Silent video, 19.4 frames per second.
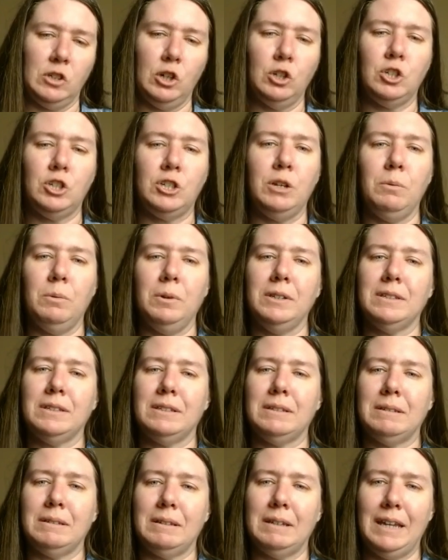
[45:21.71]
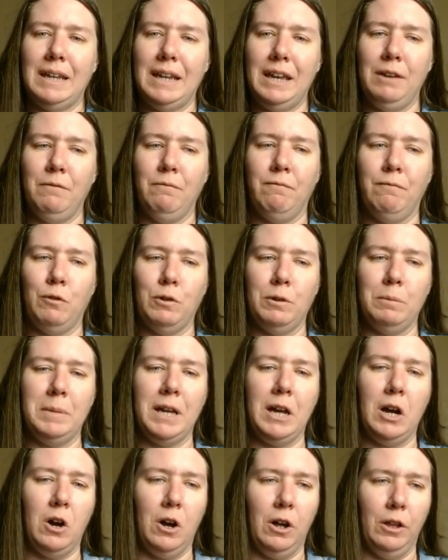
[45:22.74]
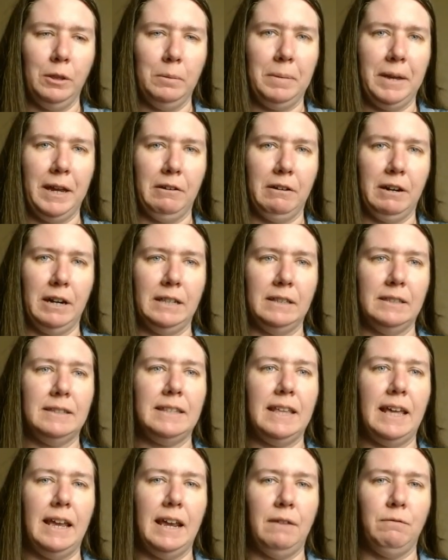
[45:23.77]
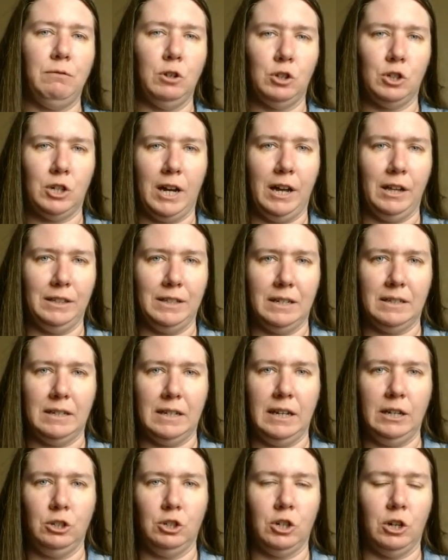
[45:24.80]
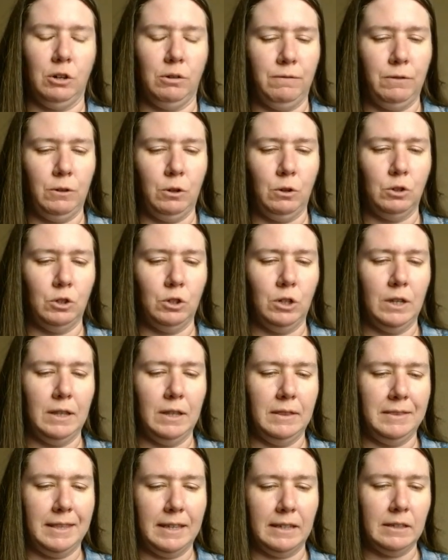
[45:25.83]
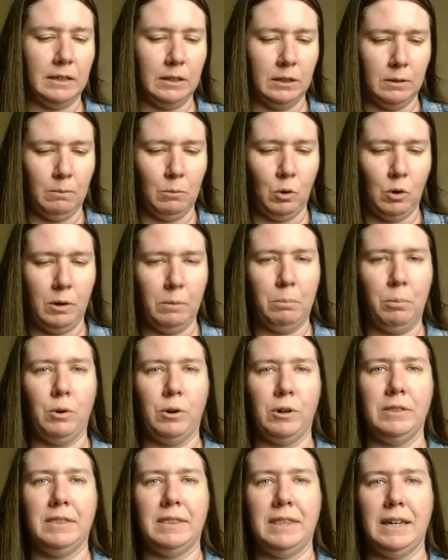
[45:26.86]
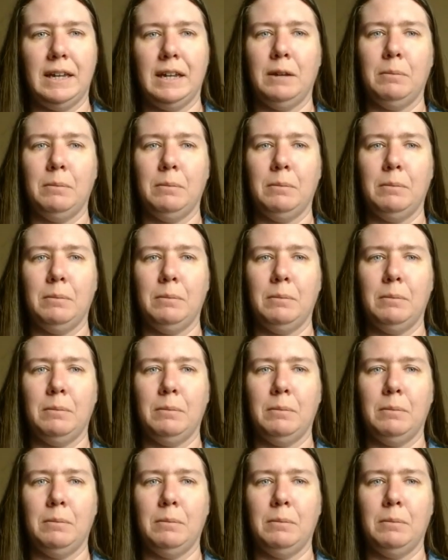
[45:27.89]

She was informing all the parents that if your child doesn't eat junk food, this is the more important thing.